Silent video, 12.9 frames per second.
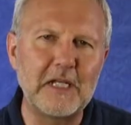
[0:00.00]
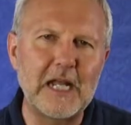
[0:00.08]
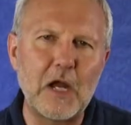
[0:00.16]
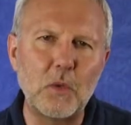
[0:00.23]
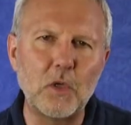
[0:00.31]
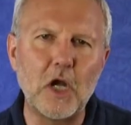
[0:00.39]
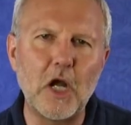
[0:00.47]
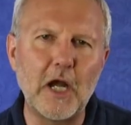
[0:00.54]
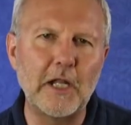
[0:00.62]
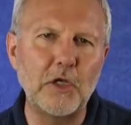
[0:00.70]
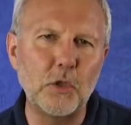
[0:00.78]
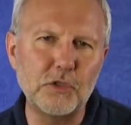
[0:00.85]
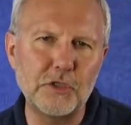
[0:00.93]
and I were on
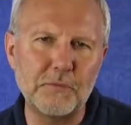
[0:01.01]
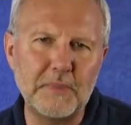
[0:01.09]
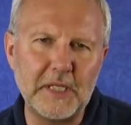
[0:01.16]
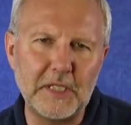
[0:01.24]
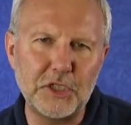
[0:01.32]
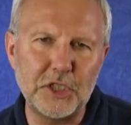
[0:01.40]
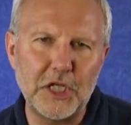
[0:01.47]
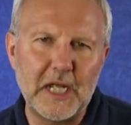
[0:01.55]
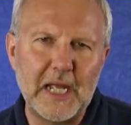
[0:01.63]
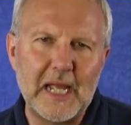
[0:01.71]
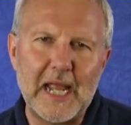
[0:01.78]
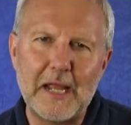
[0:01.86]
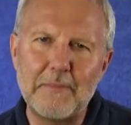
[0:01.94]
an ocean beach,
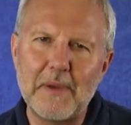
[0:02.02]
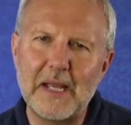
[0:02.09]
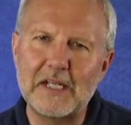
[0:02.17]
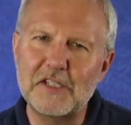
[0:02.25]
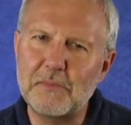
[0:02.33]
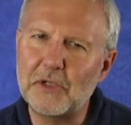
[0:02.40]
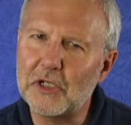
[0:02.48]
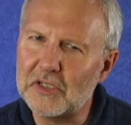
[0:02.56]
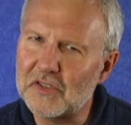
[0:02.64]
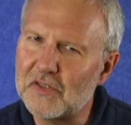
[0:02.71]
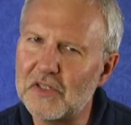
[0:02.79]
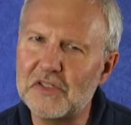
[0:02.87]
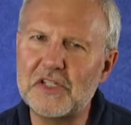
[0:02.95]
and my experience
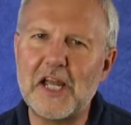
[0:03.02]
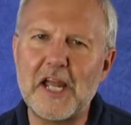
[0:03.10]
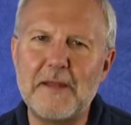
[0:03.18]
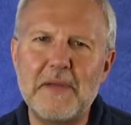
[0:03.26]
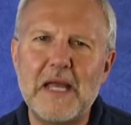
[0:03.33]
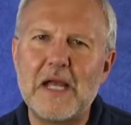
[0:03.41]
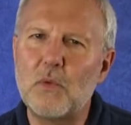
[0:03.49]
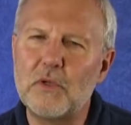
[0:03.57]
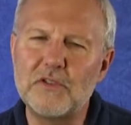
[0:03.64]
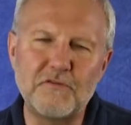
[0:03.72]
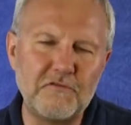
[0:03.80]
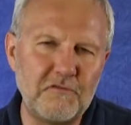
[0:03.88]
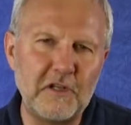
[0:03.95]
this time
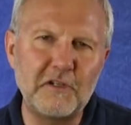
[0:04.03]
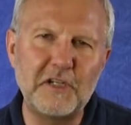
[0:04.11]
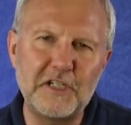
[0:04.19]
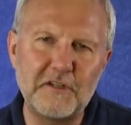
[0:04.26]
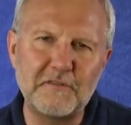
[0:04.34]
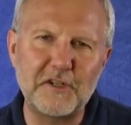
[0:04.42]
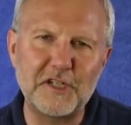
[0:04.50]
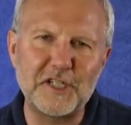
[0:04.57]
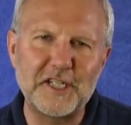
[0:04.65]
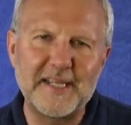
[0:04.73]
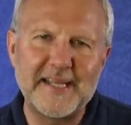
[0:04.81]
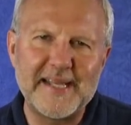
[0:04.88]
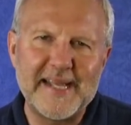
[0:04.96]
was very different.
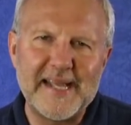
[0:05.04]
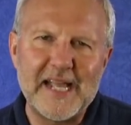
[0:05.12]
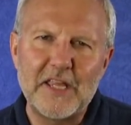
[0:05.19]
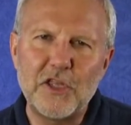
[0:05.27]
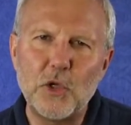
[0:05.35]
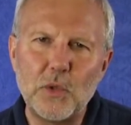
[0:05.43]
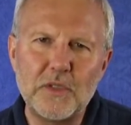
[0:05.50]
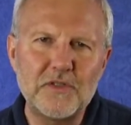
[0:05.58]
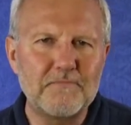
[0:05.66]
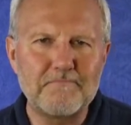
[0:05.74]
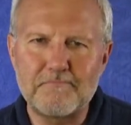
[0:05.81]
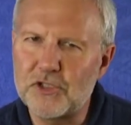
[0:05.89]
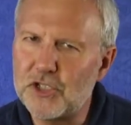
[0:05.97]
There was
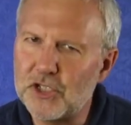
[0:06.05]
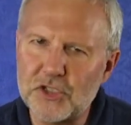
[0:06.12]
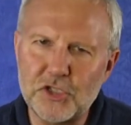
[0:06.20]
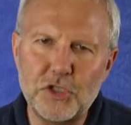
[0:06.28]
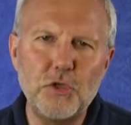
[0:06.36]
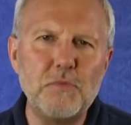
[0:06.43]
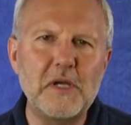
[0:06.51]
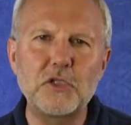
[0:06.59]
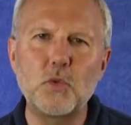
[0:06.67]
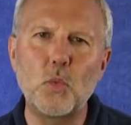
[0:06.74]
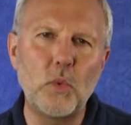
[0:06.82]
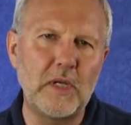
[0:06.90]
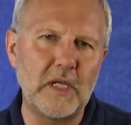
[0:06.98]
just too
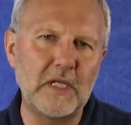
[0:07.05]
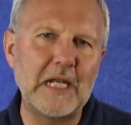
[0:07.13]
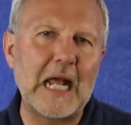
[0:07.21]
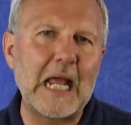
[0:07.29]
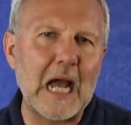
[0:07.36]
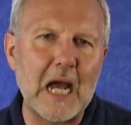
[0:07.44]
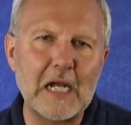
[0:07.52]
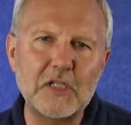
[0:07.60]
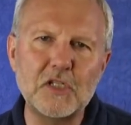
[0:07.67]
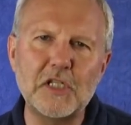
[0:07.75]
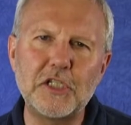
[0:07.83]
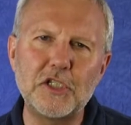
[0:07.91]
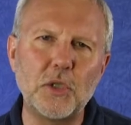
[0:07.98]
much wind, and I
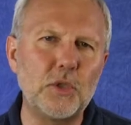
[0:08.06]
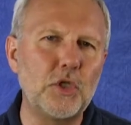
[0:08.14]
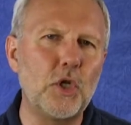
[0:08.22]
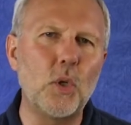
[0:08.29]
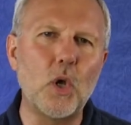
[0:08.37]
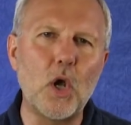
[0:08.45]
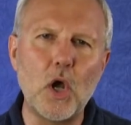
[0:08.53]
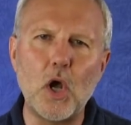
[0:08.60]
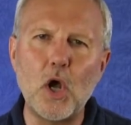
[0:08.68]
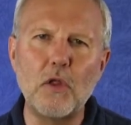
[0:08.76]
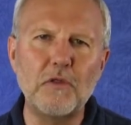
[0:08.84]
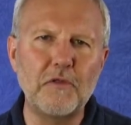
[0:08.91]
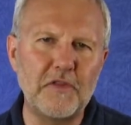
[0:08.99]
honestly don't know
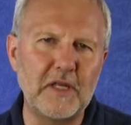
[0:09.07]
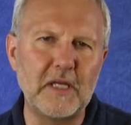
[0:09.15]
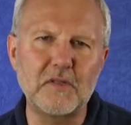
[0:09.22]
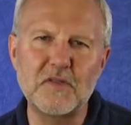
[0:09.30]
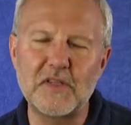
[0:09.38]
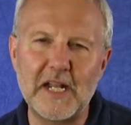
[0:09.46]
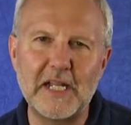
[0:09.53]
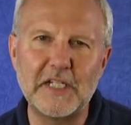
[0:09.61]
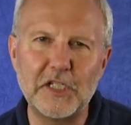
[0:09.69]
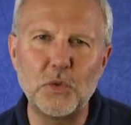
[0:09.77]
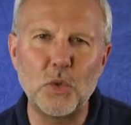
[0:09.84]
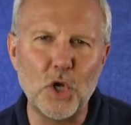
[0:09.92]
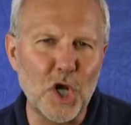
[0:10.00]
all the things that I
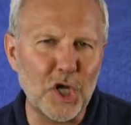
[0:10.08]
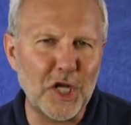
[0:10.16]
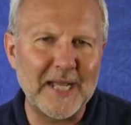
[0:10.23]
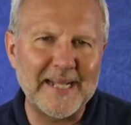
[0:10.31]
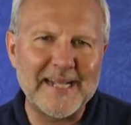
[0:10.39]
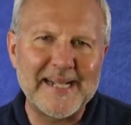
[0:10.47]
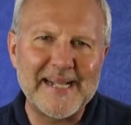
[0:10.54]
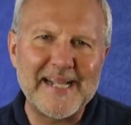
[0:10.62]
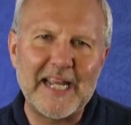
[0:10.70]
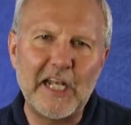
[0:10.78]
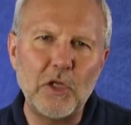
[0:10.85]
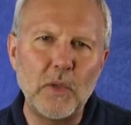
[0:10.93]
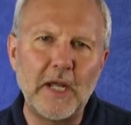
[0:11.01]
did wrong.
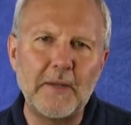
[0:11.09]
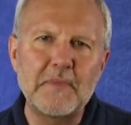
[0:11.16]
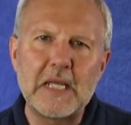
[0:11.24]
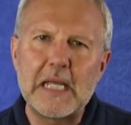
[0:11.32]
Anyway,